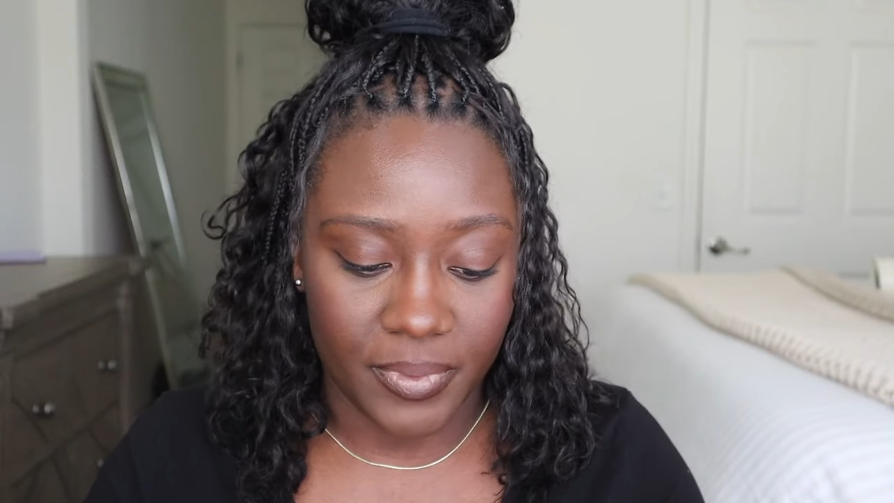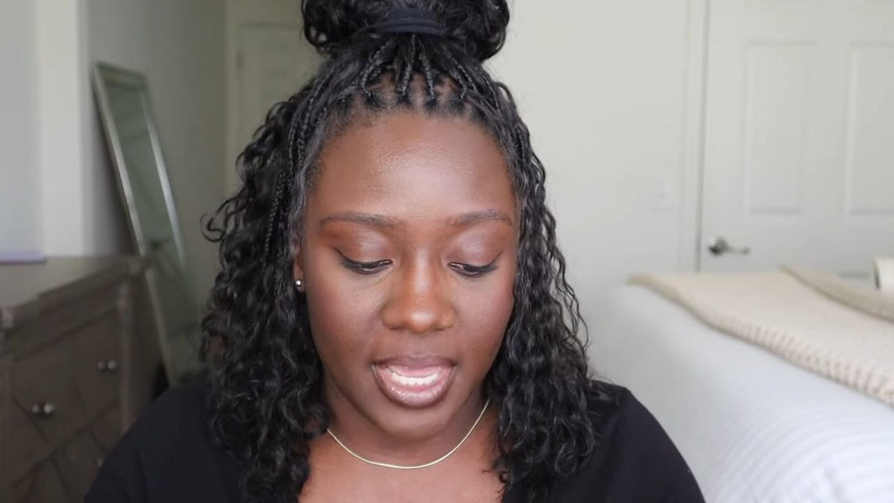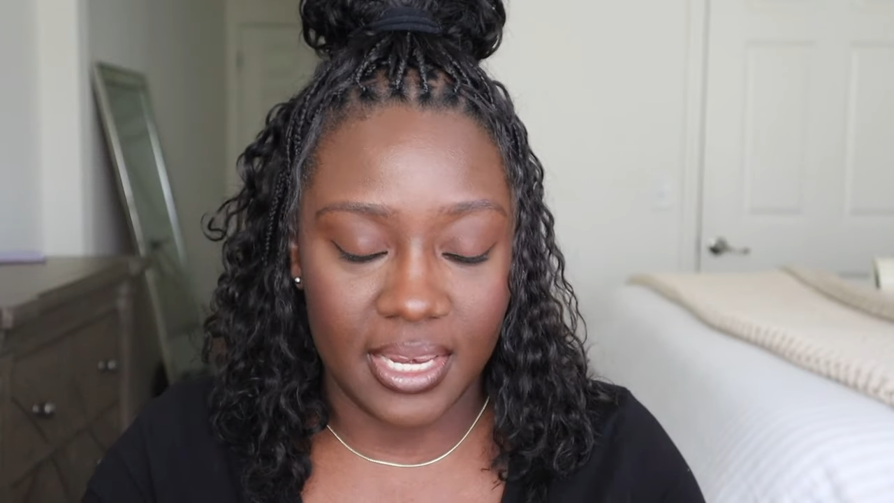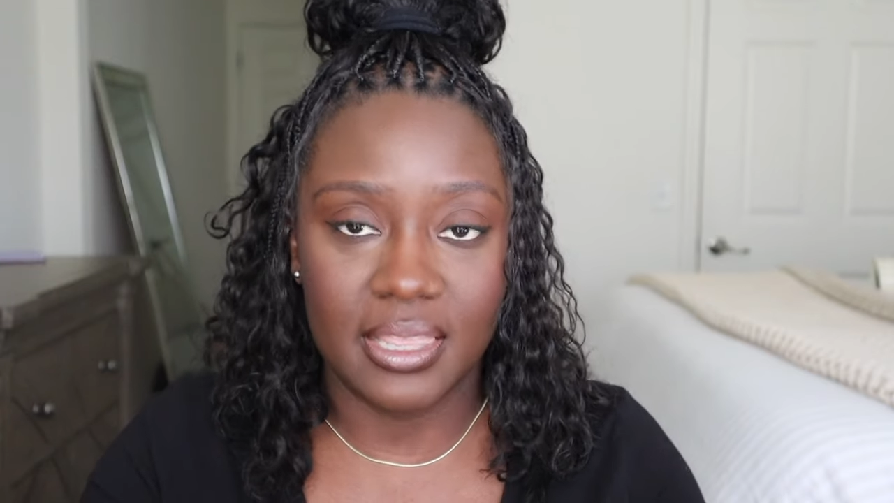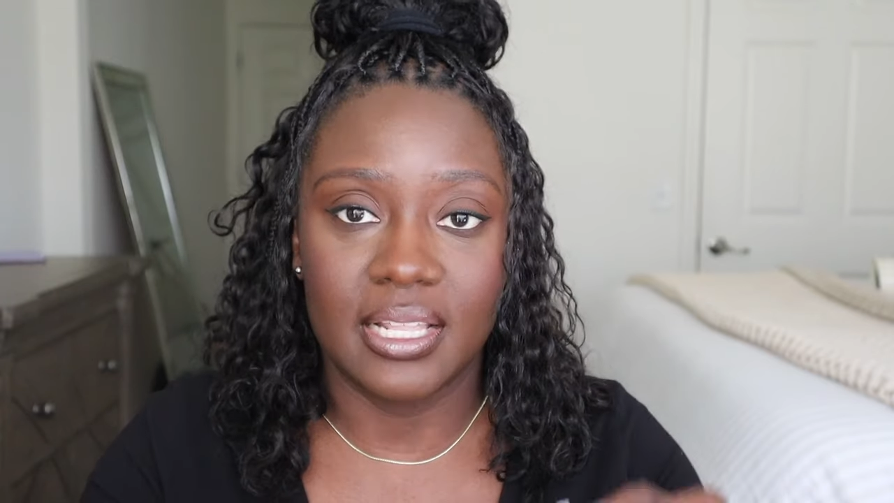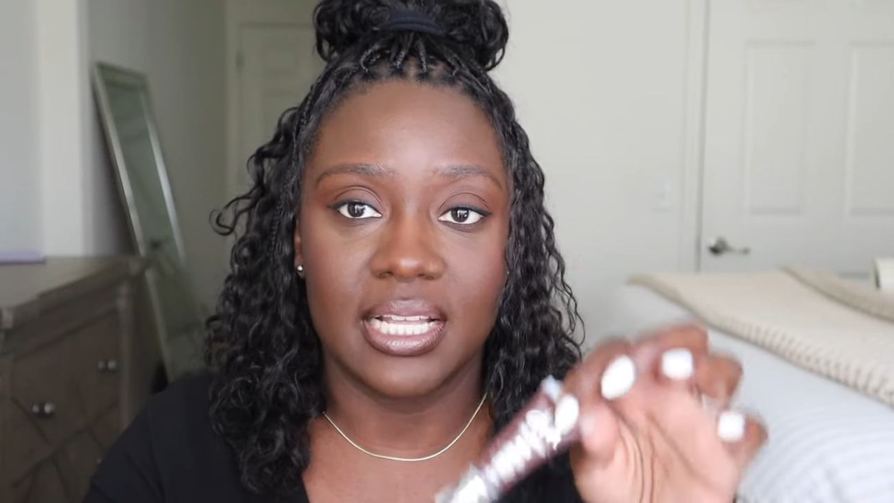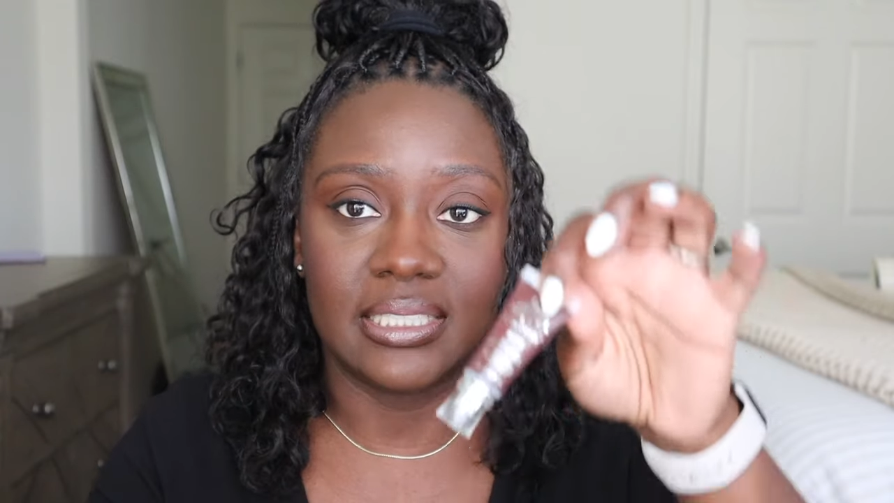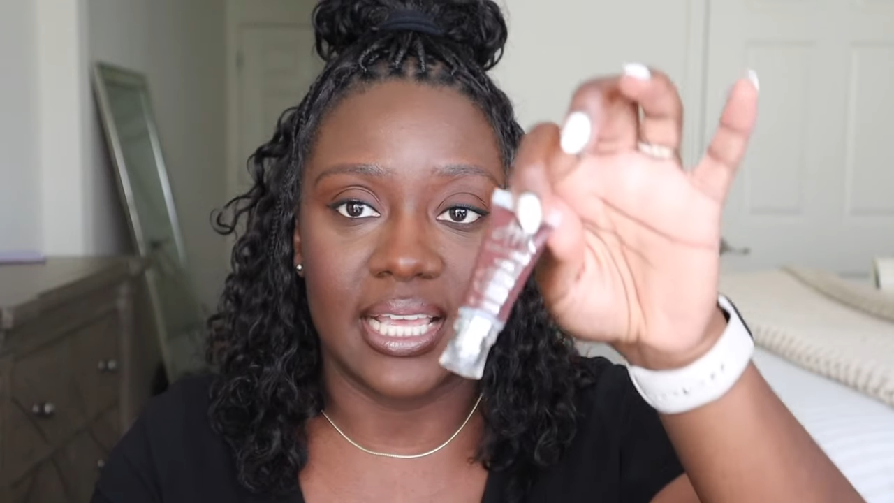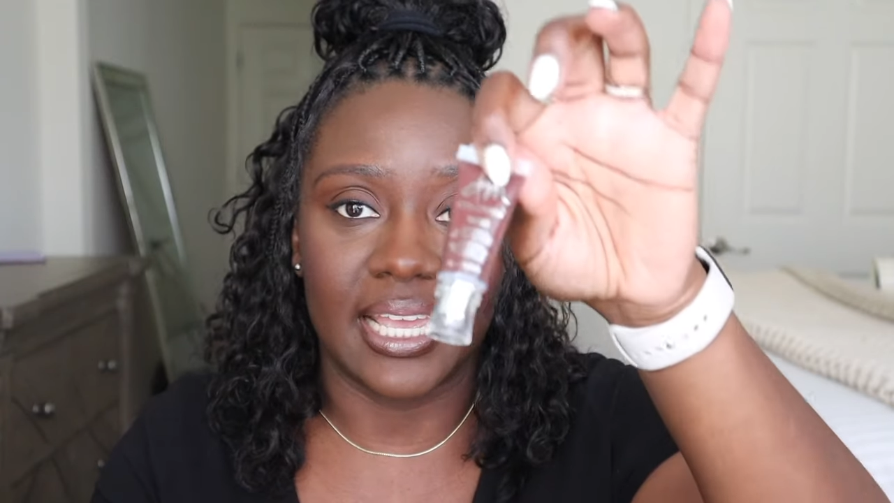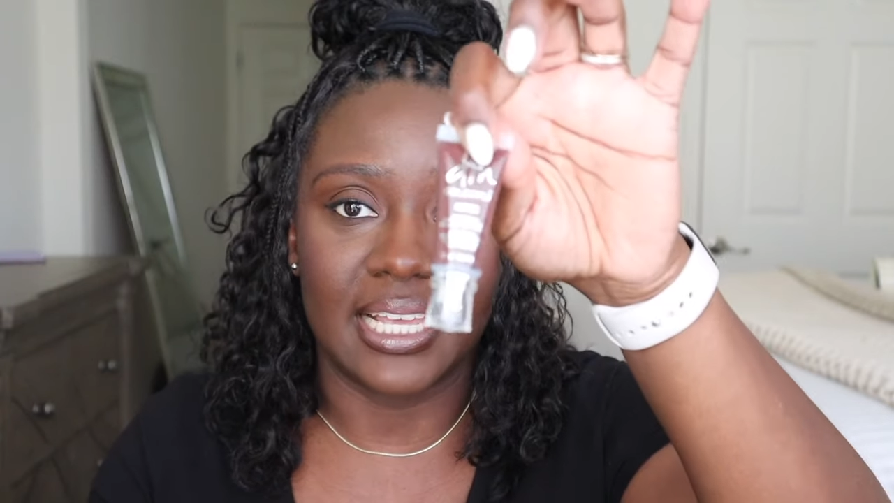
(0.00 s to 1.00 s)
anything
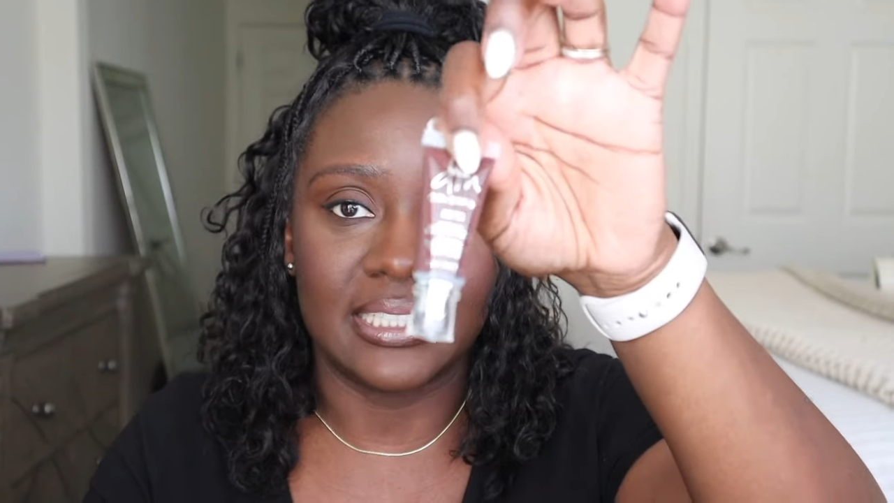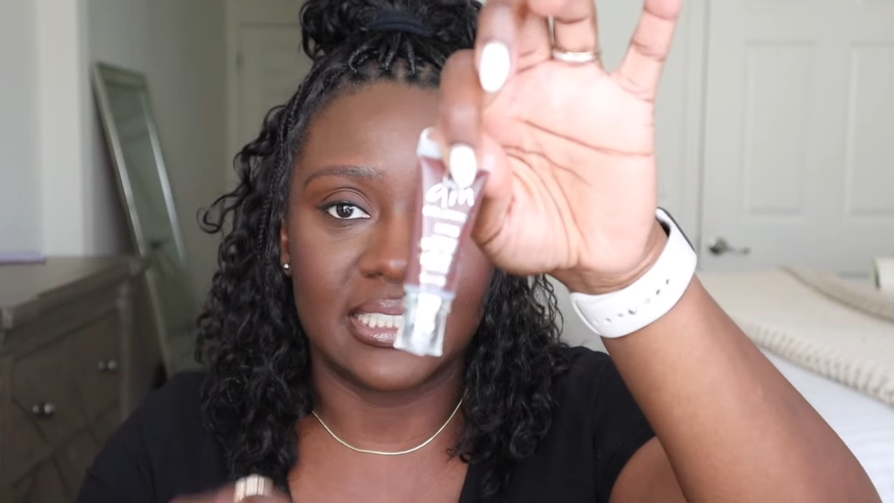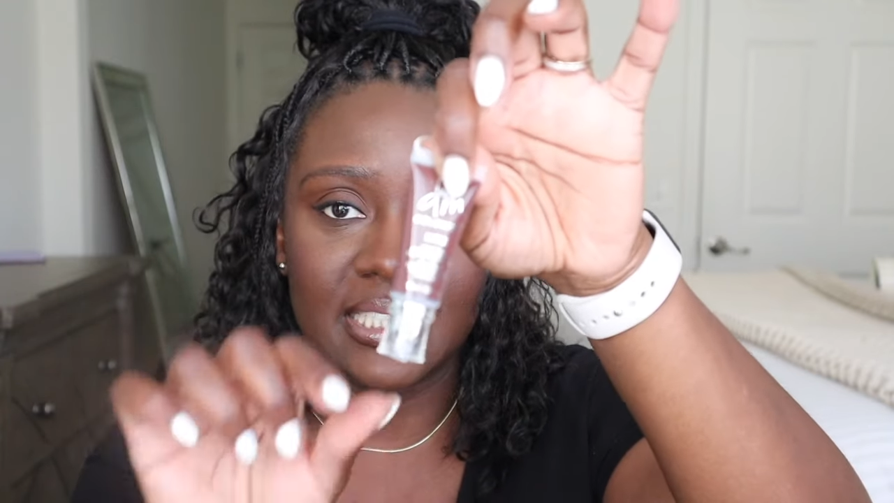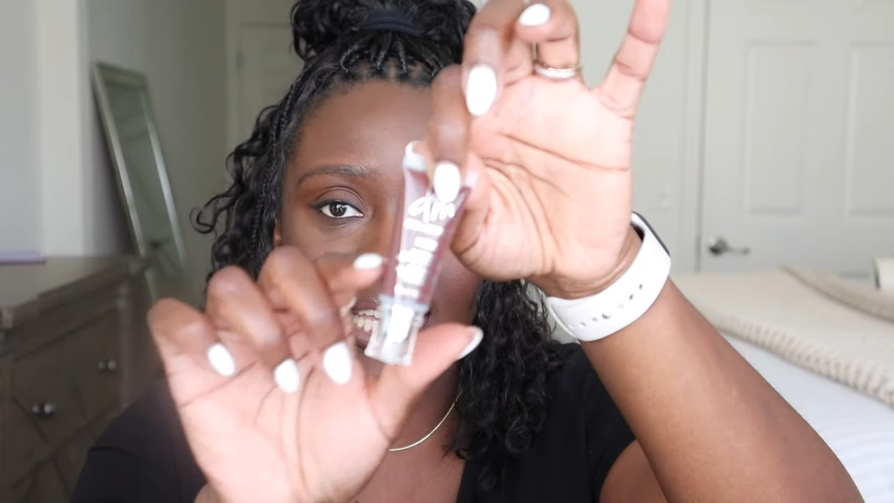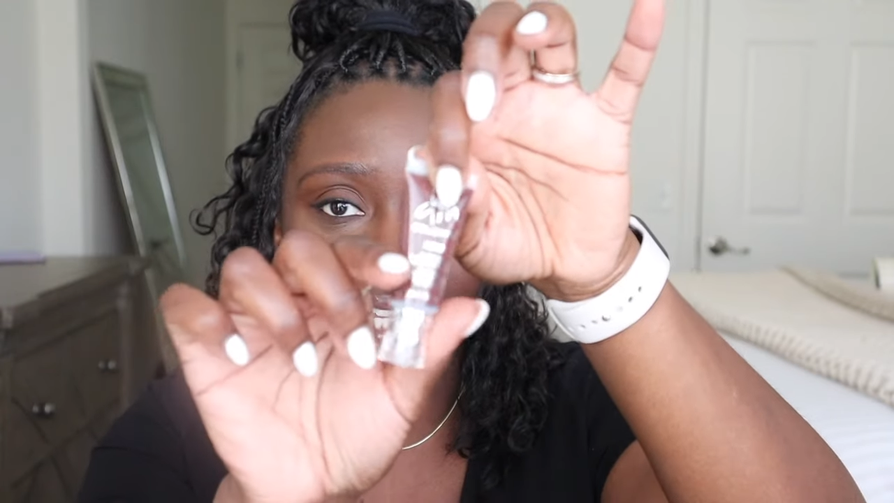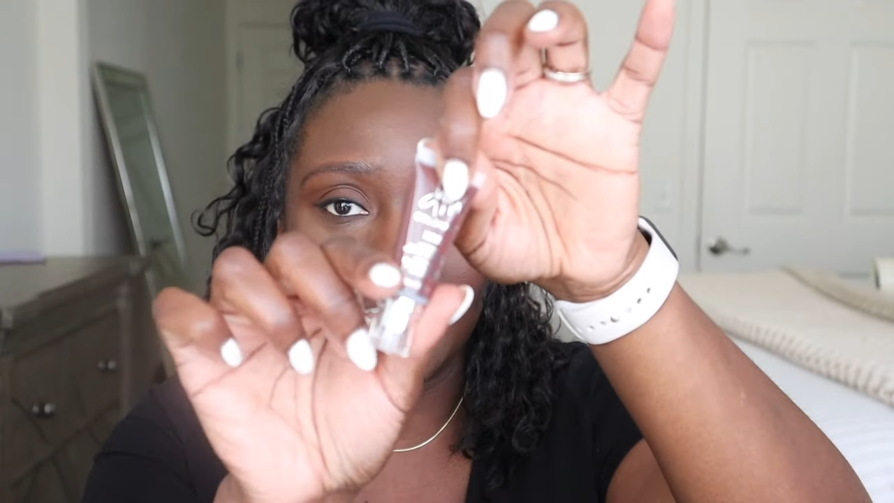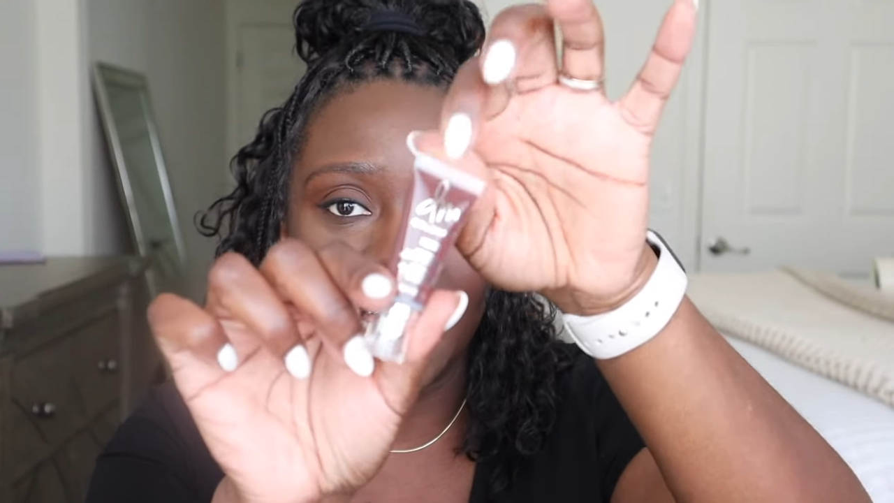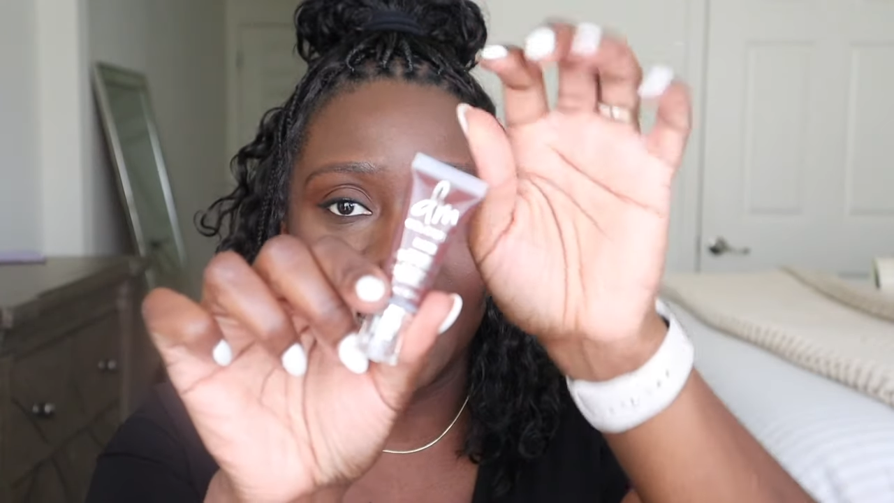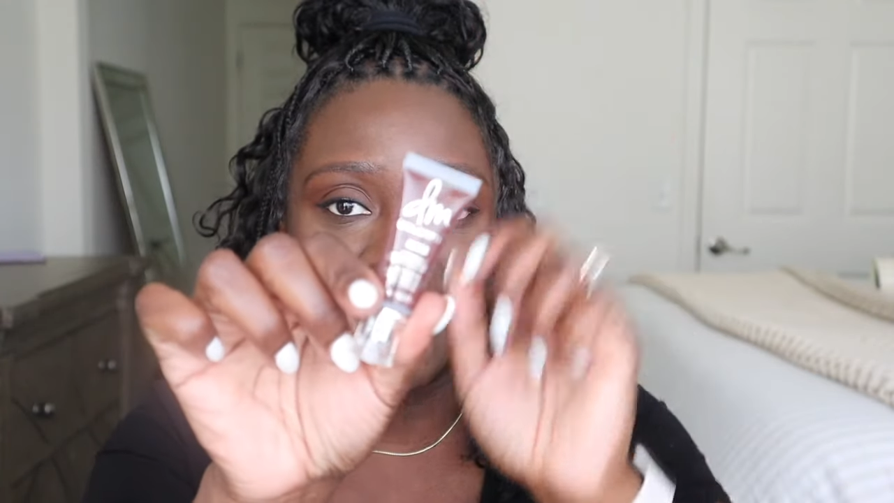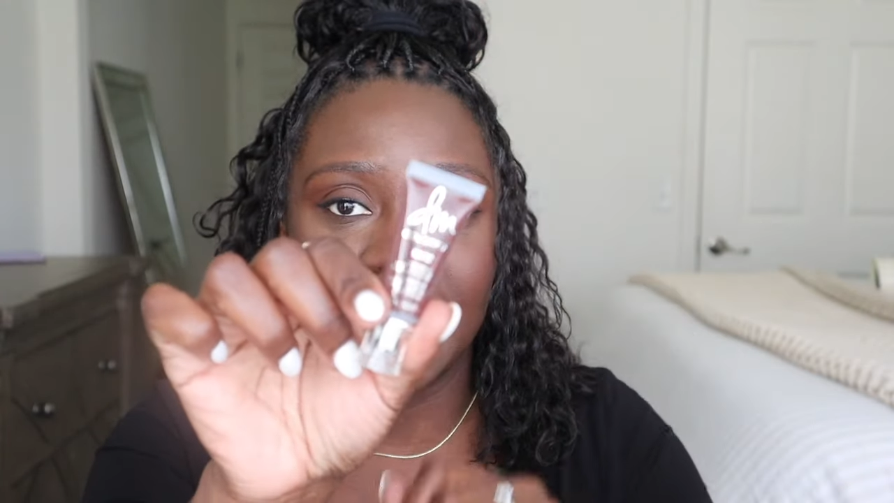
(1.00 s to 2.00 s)
that's like
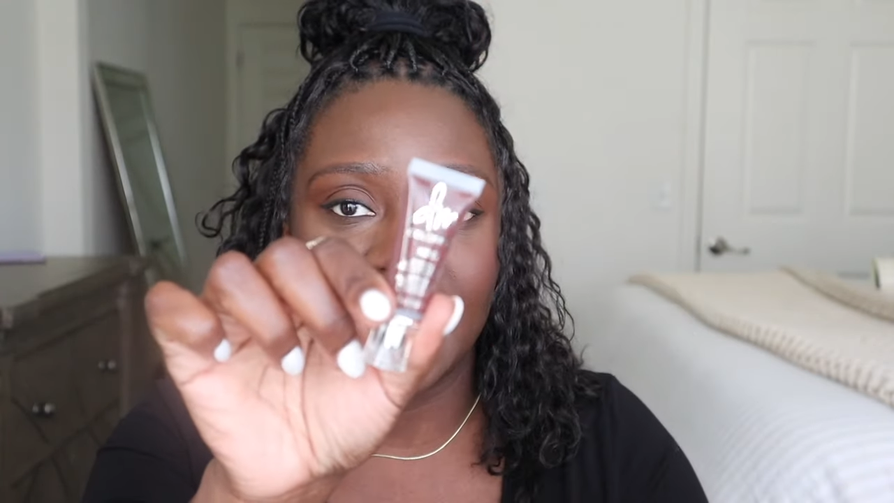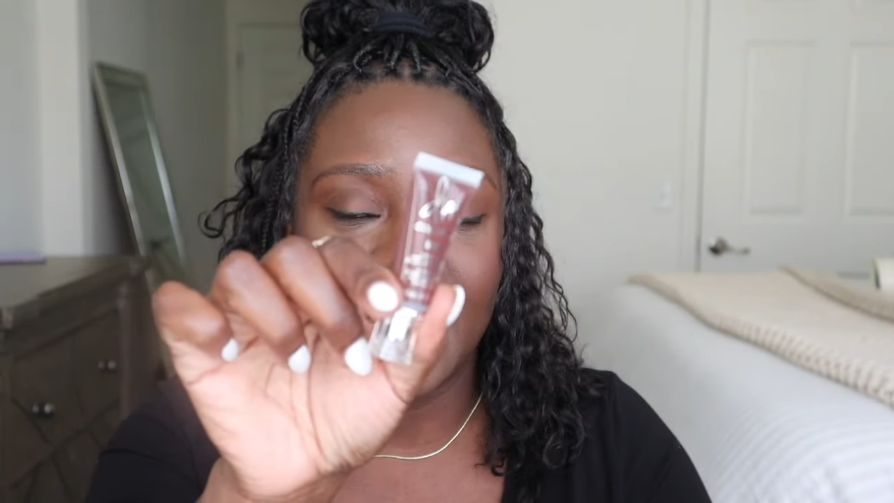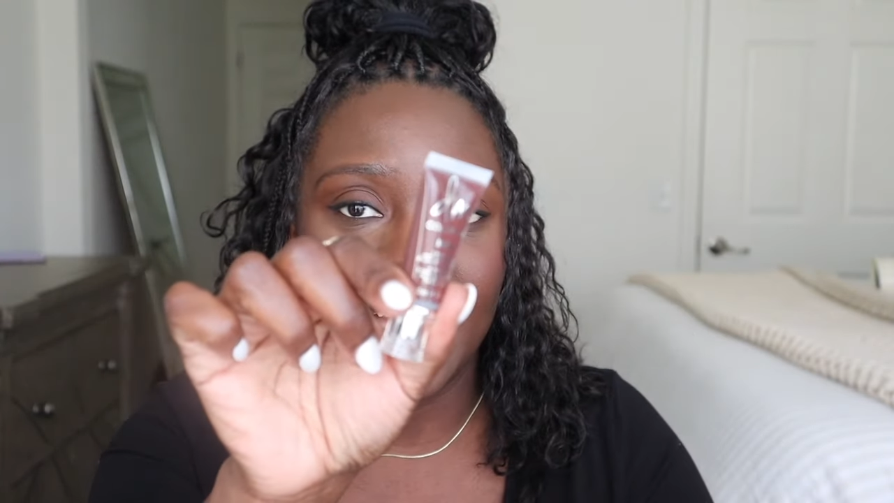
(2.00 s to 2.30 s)
skin-like,